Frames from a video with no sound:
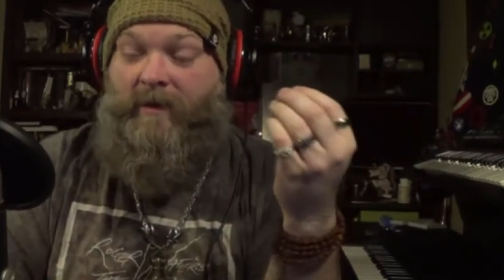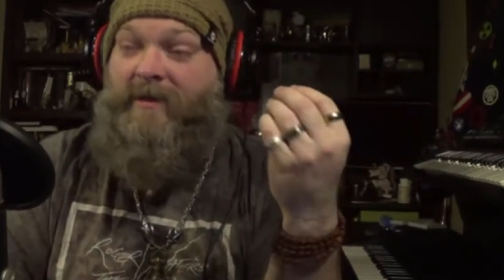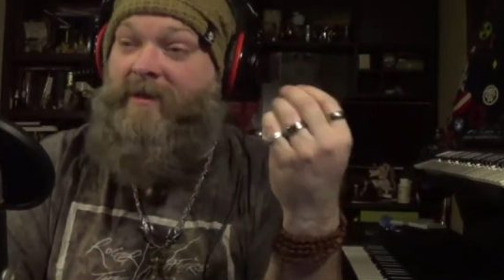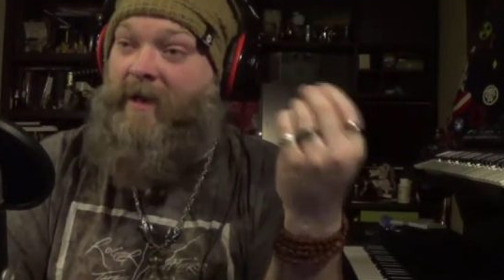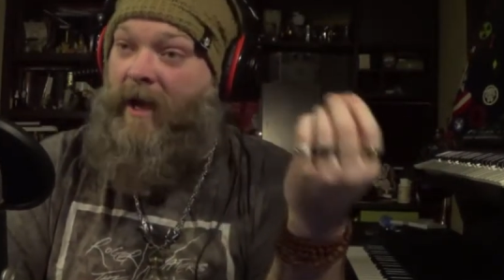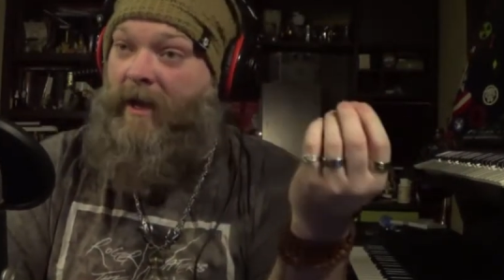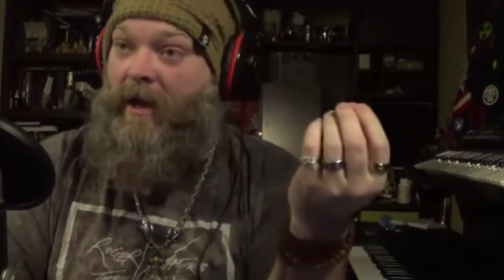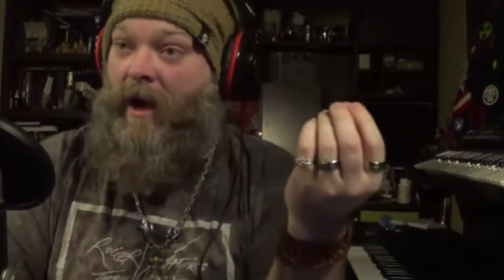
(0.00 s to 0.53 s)
the
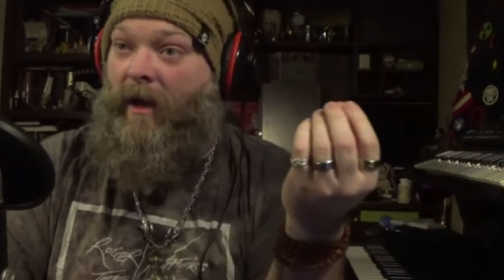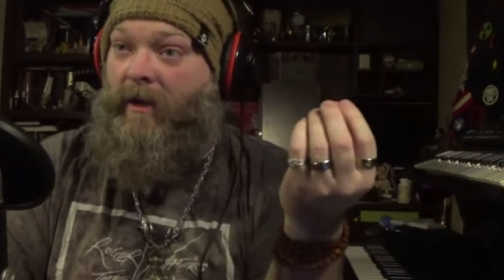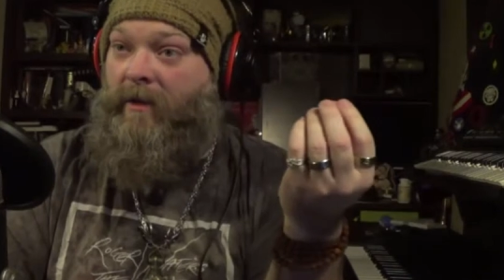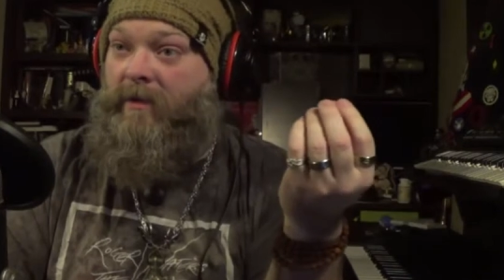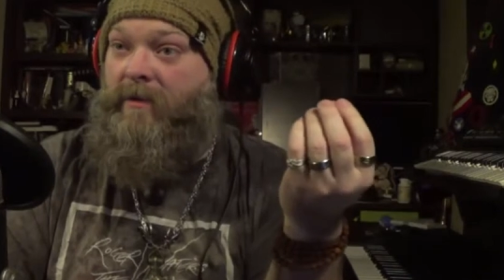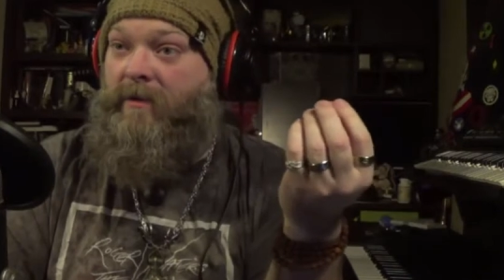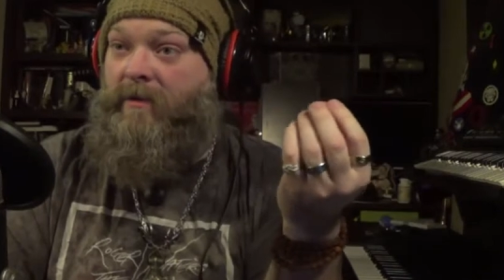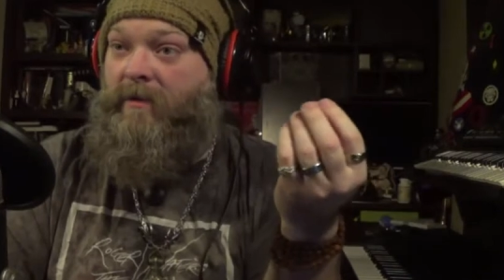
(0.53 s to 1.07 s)
sky
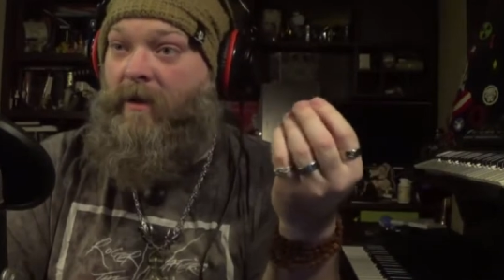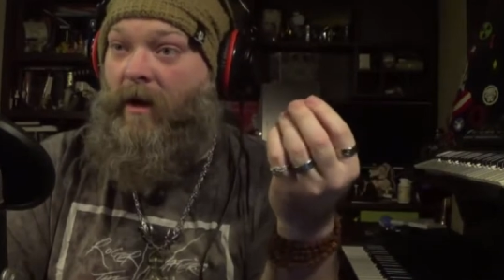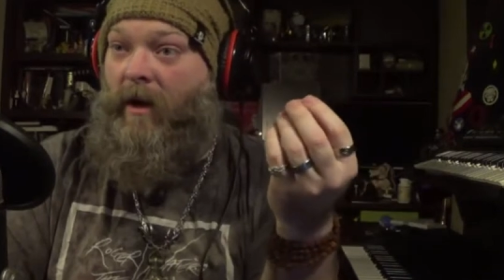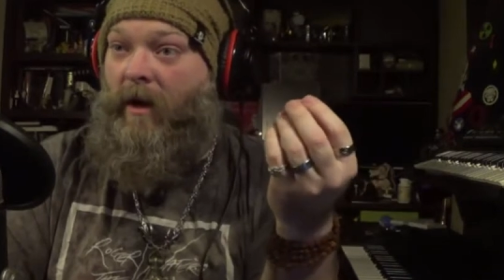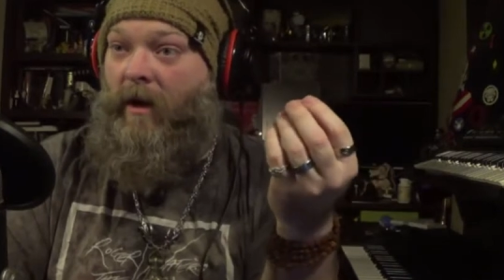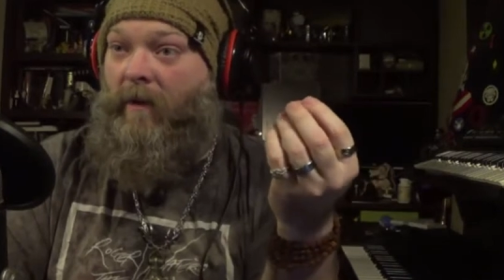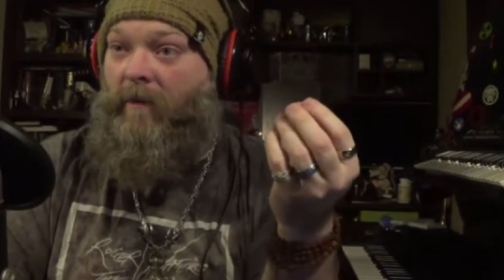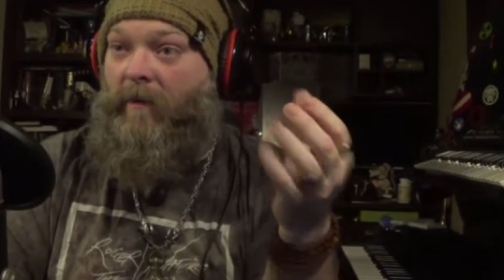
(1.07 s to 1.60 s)
goddess
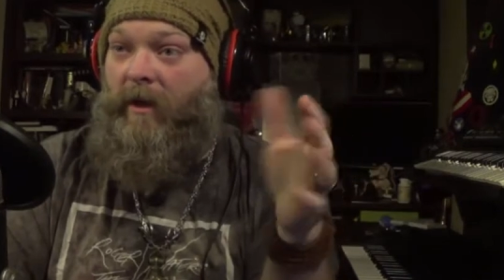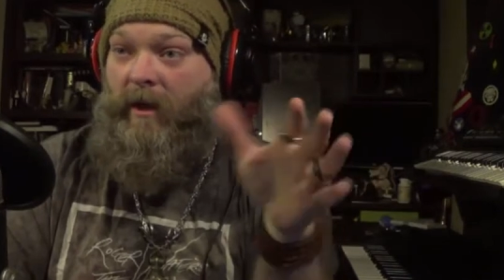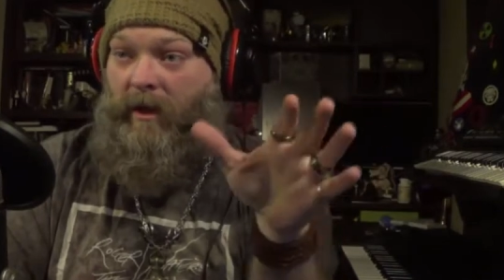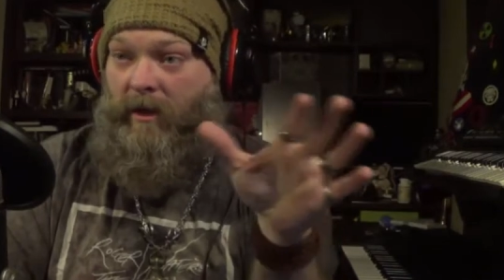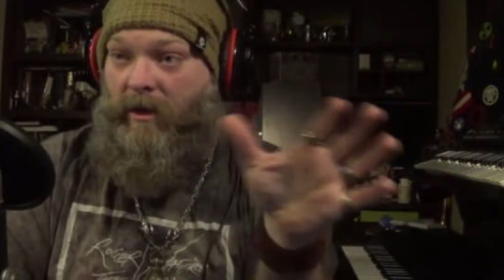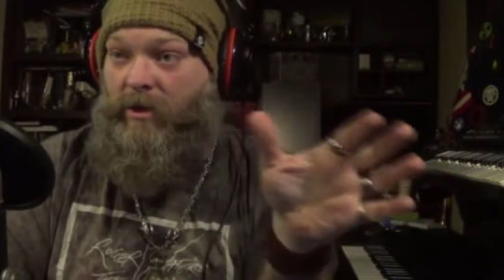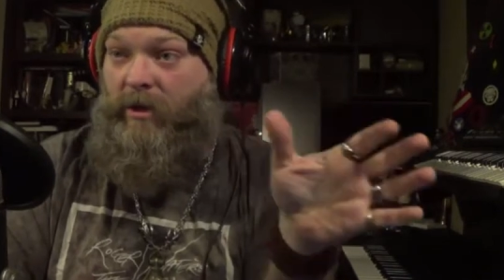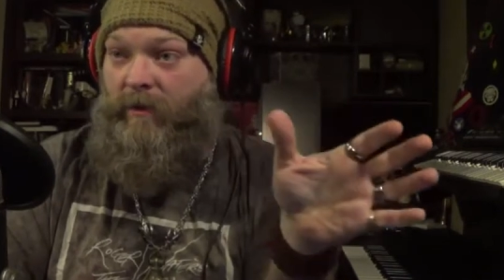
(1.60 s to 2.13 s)
um,
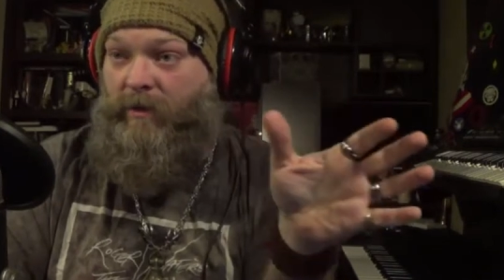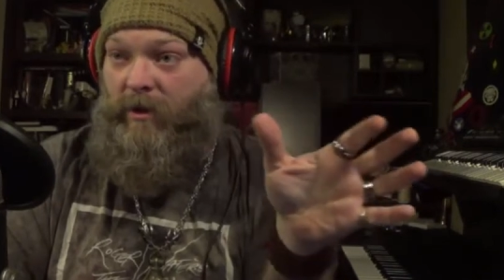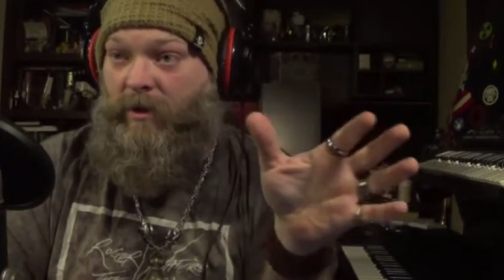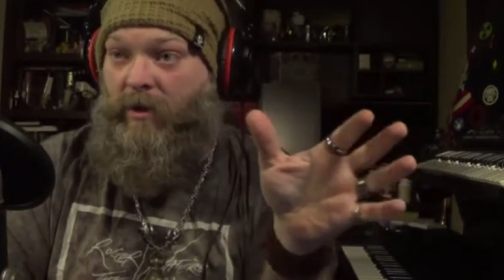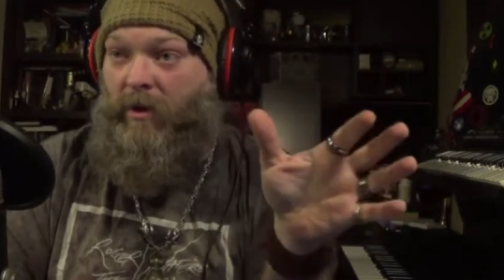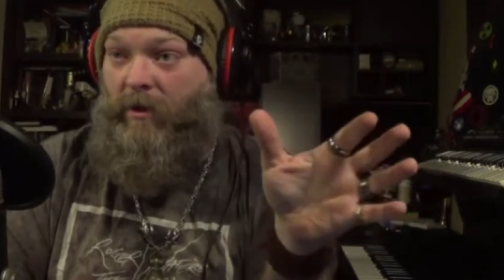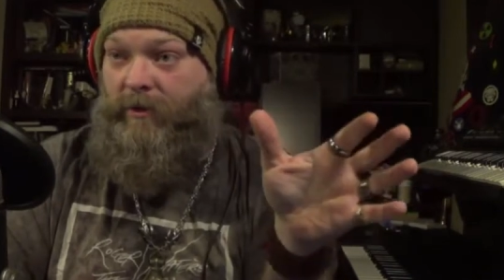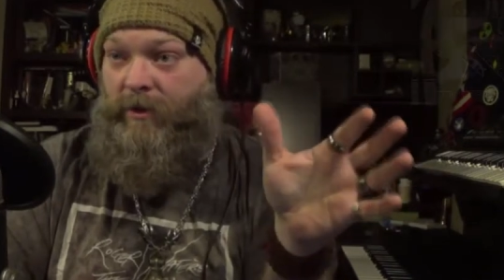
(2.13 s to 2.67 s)
in
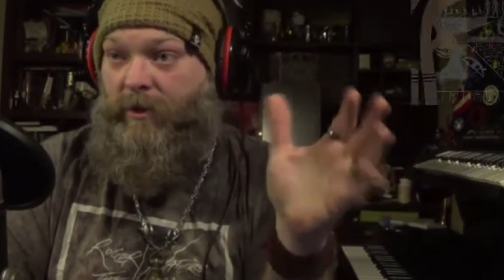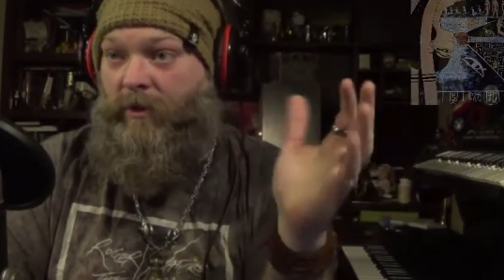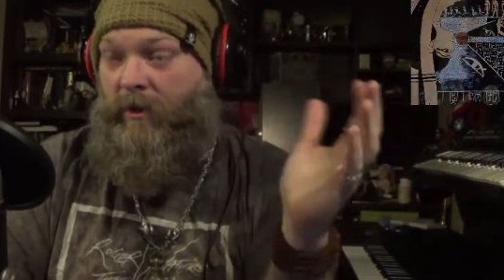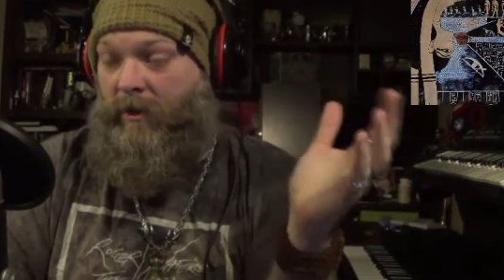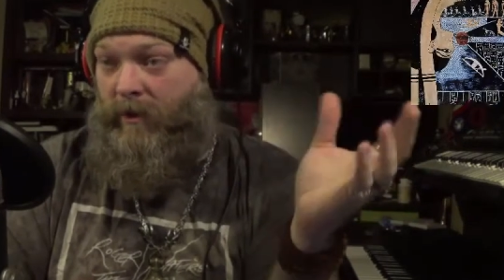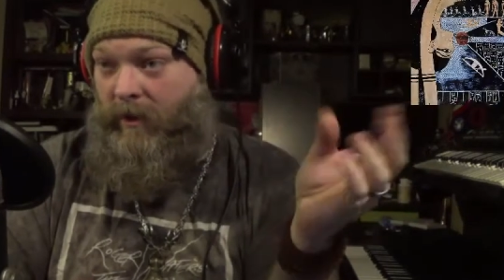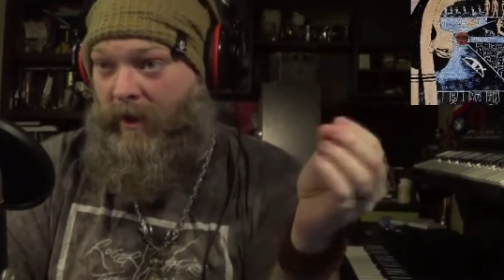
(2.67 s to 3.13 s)
egyptian culture the,